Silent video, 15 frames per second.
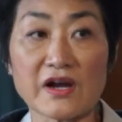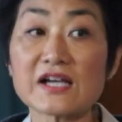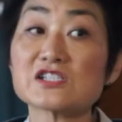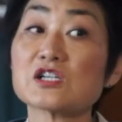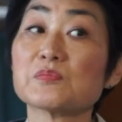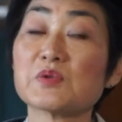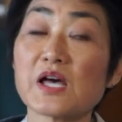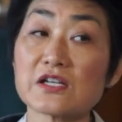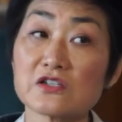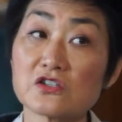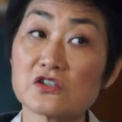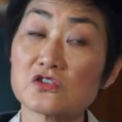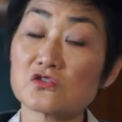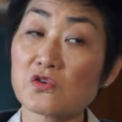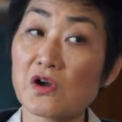I actually applied to
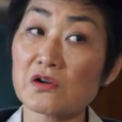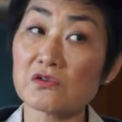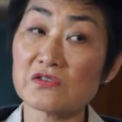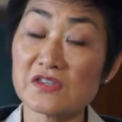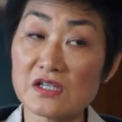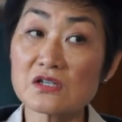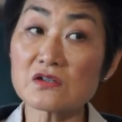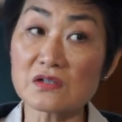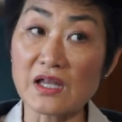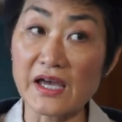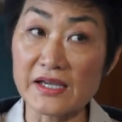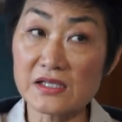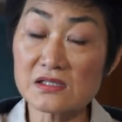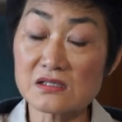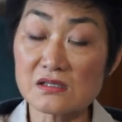the Toronto Theatre
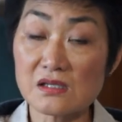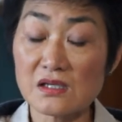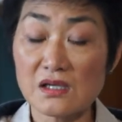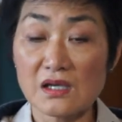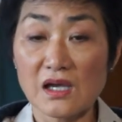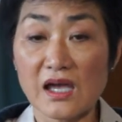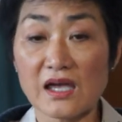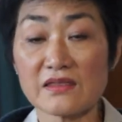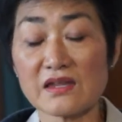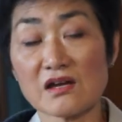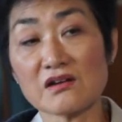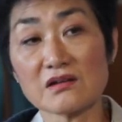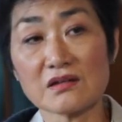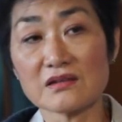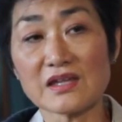Alliance, and they,
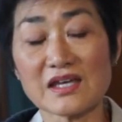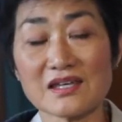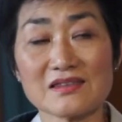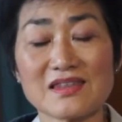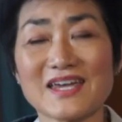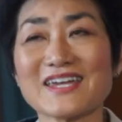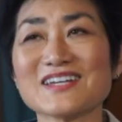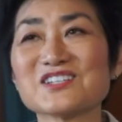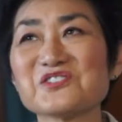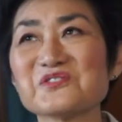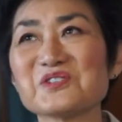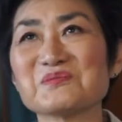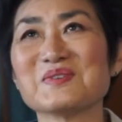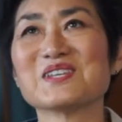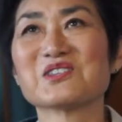they, they
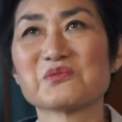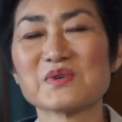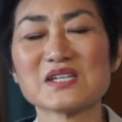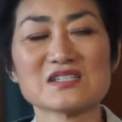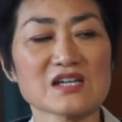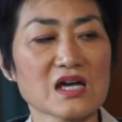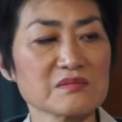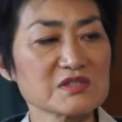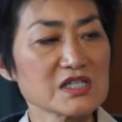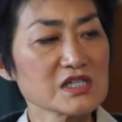interviewed me three times.